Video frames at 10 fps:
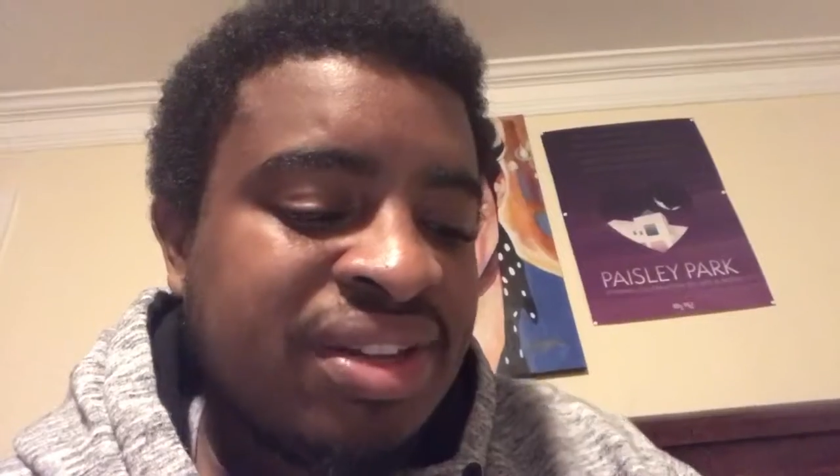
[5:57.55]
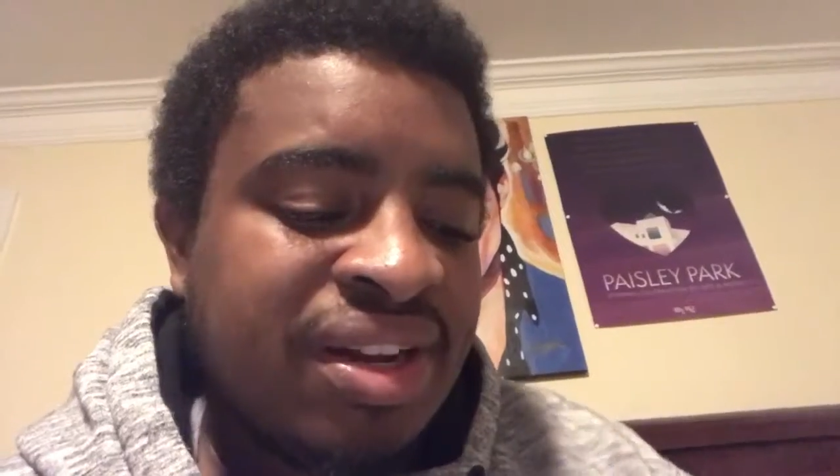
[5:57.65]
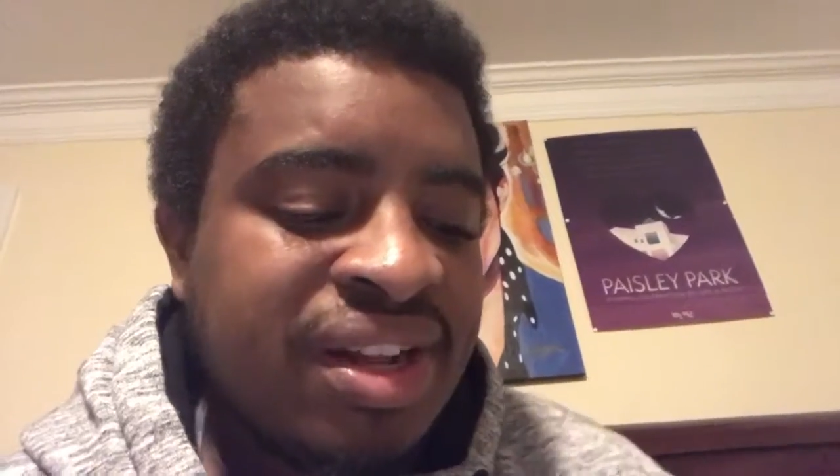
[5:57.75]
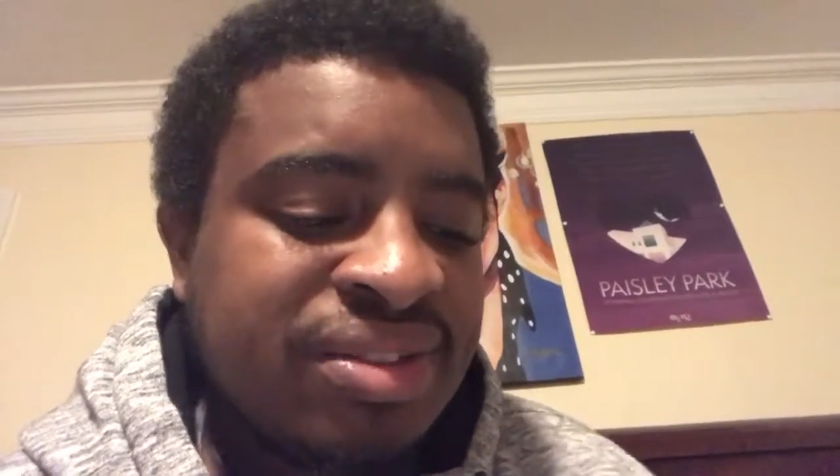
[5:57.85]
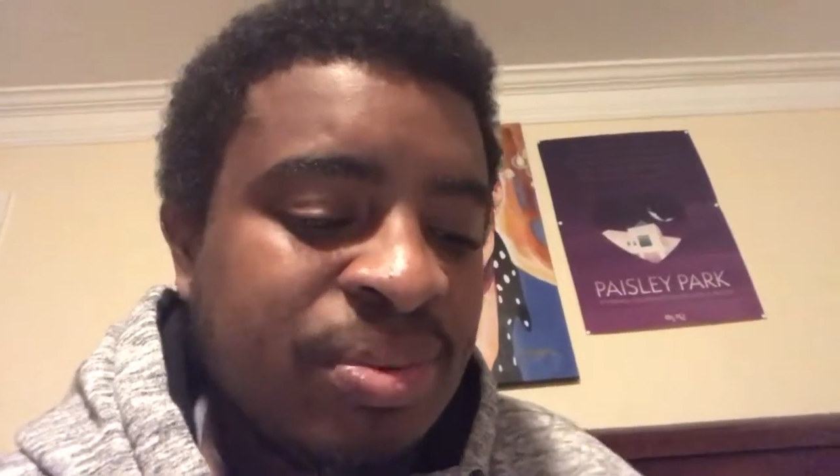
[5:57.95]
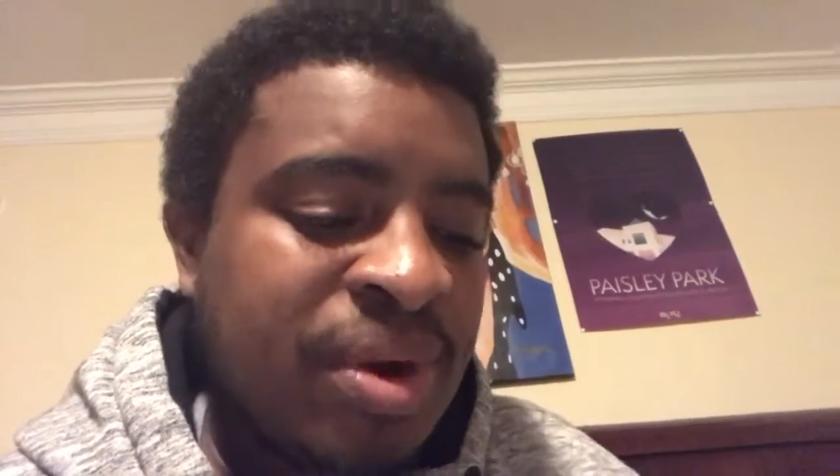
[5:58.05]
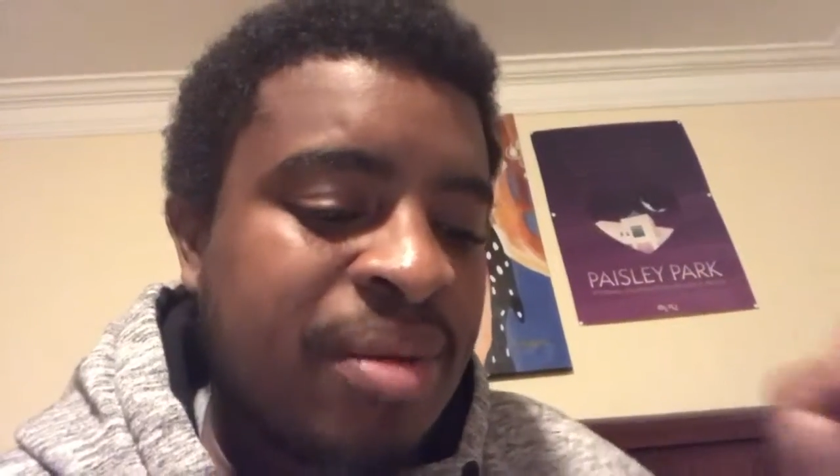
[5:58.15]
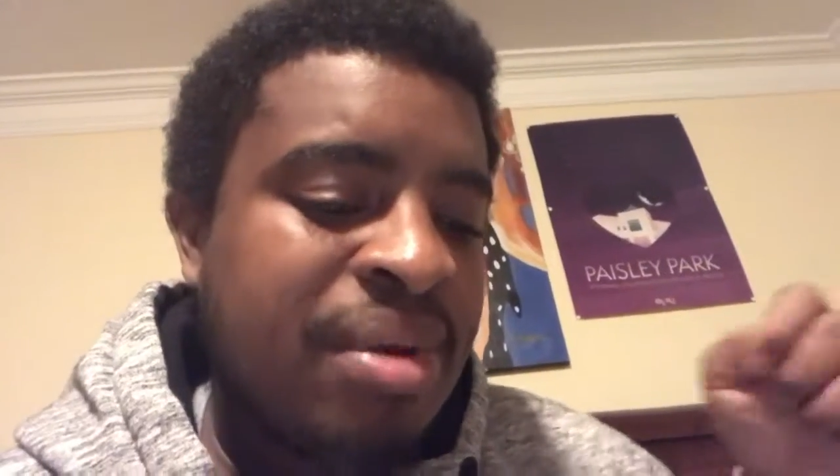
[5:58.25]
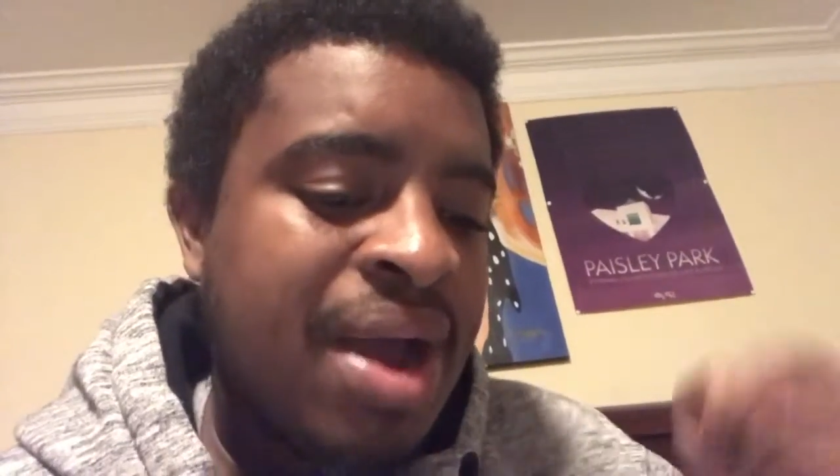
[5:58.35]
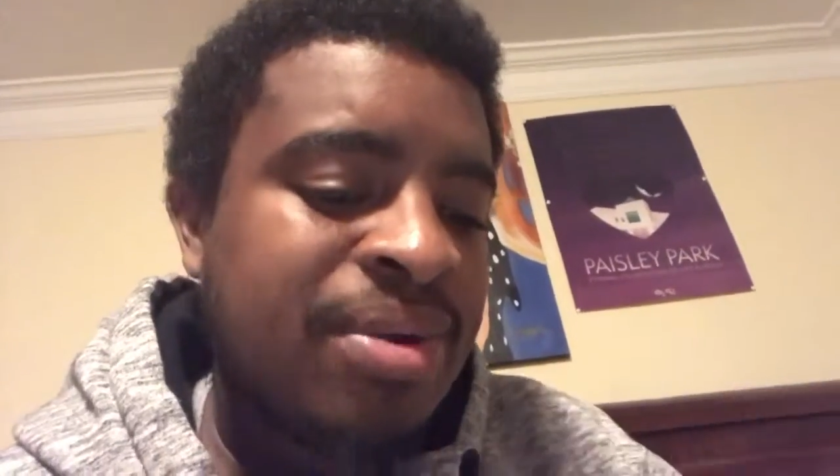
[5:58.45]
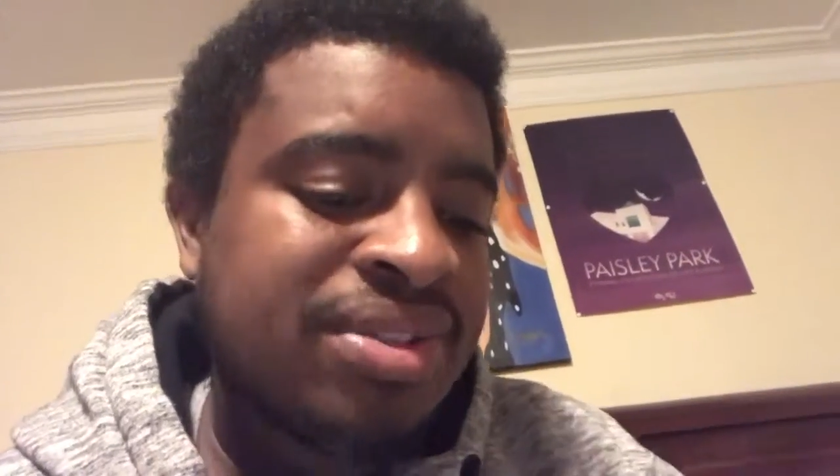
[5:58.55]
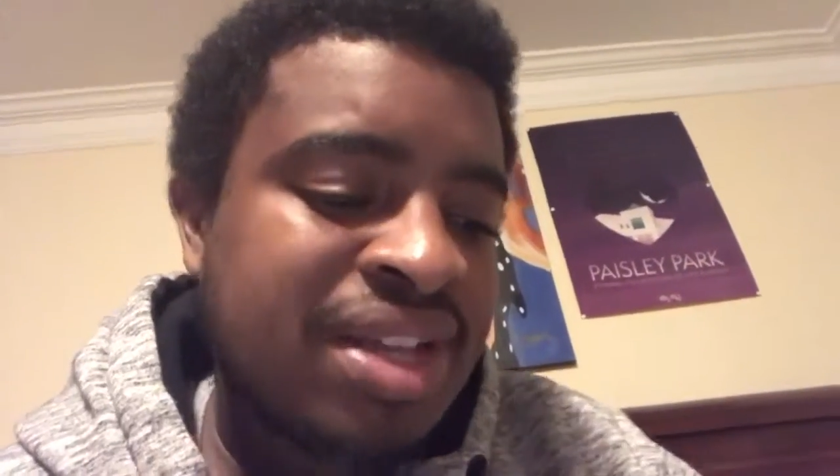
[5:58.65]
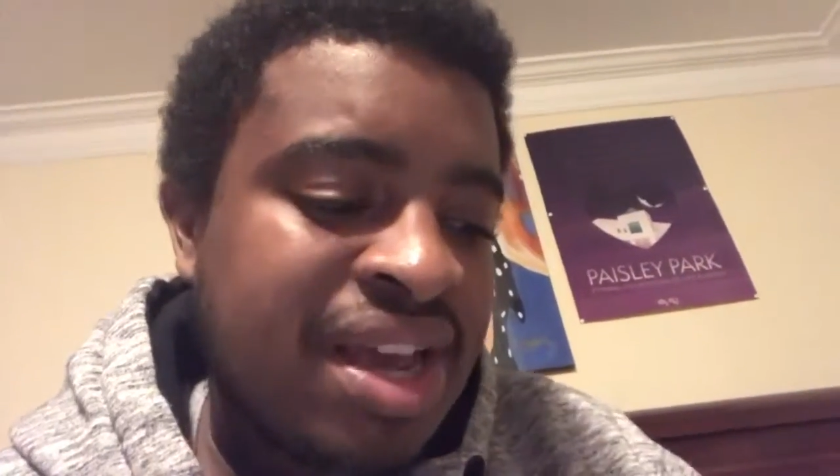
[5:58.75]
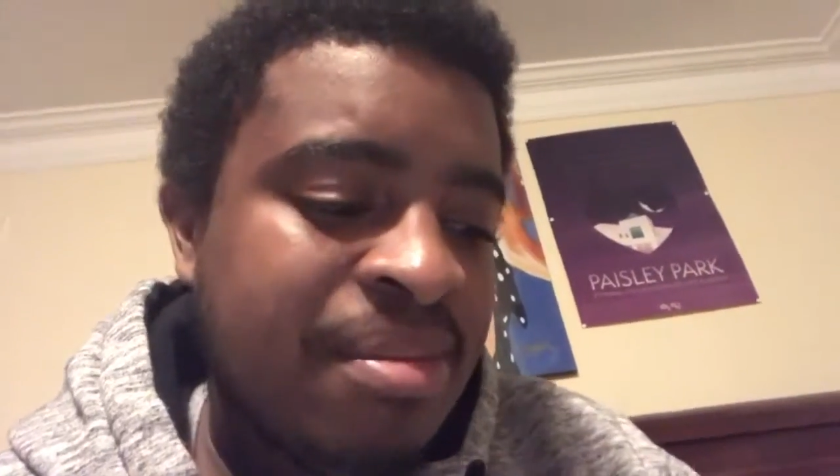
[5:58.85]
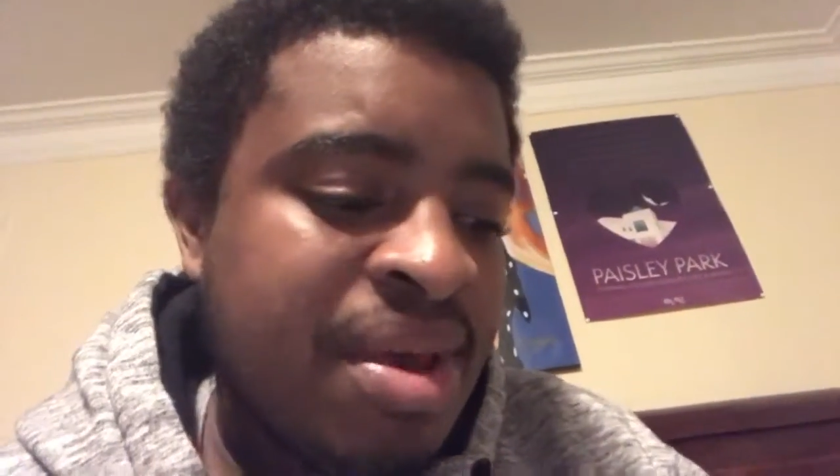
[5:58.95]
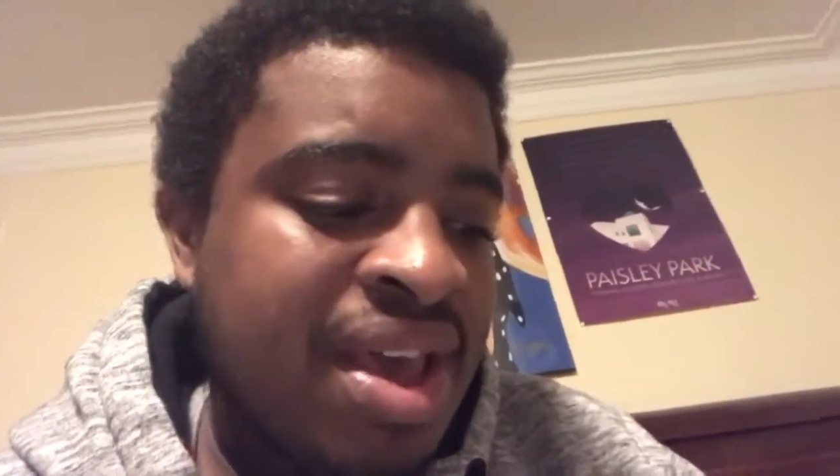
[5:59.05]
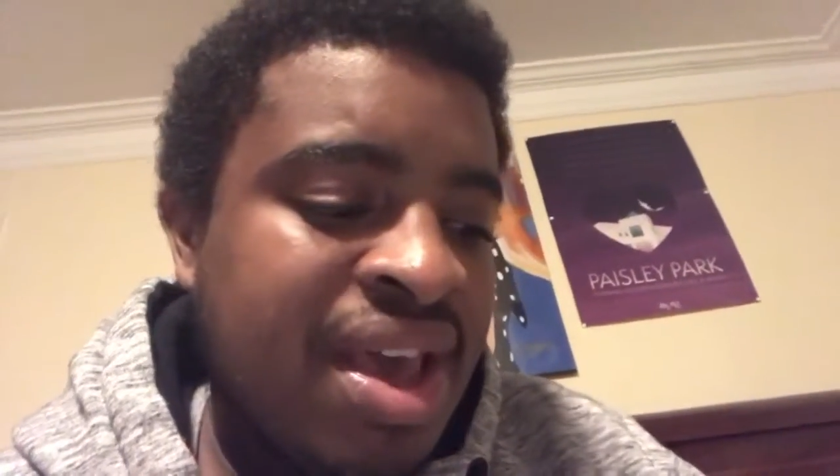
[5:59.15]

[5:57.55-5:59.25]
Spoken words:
in and hits a running power slam.